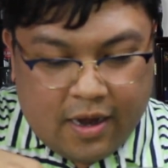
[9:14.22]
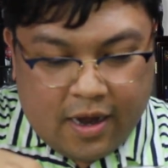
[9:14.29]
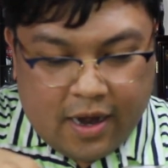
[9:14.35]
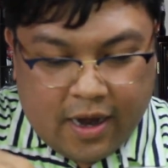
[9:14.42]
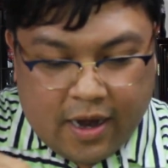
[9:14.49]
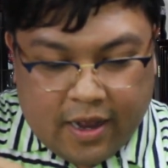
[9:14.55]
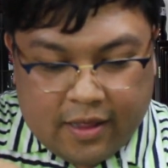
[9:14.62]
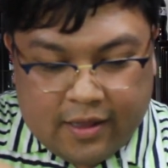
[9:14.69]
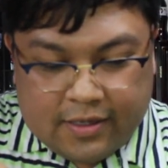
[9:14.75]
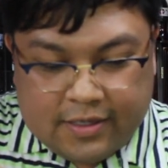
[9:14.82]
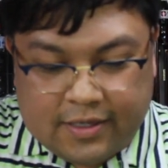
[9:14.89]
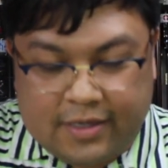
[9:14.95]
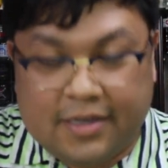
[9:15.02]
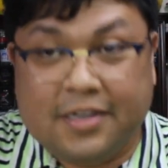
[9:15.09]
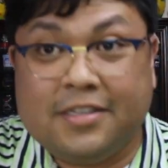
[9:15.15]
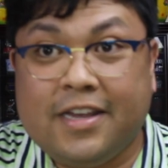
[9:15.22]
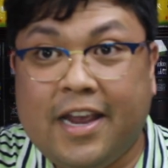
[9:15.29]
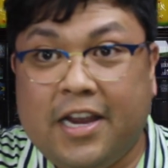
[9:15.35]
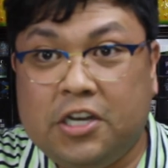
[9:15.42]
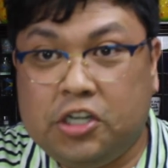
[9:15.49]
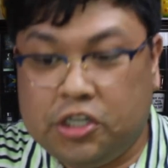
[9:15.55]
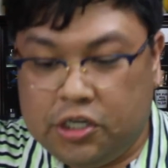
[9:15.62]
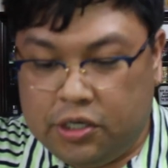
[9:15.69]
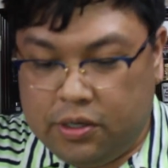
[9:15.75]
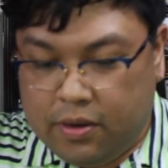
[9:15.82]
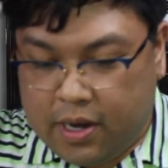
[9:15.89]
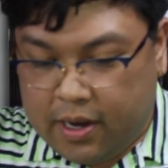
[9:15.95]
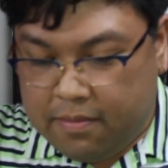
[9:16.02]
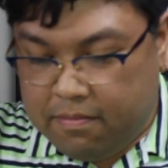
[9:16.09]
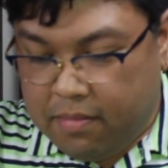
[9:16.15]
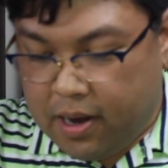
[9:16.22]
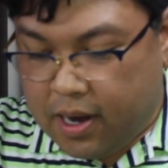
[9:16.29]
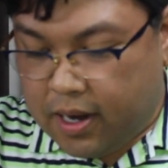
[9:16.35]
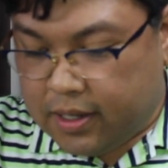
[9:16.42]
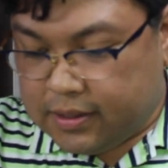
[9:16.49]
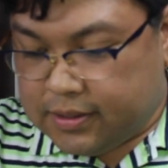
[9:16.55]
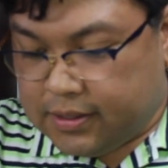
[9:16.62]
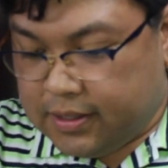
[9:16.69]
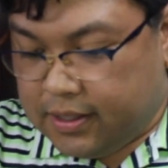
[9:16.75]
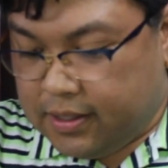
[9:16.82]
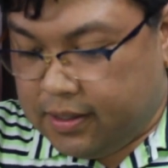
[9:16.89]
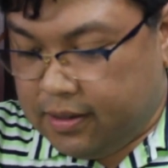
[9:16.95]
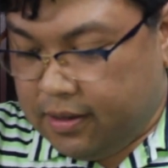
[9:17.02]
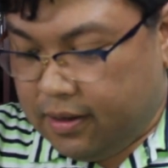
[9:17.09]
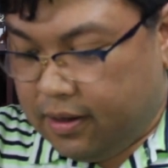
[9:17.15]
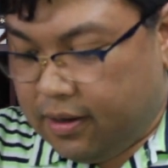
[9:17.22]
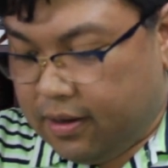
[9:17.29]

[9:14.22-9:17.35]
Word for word: yeah, this is a true unboxing.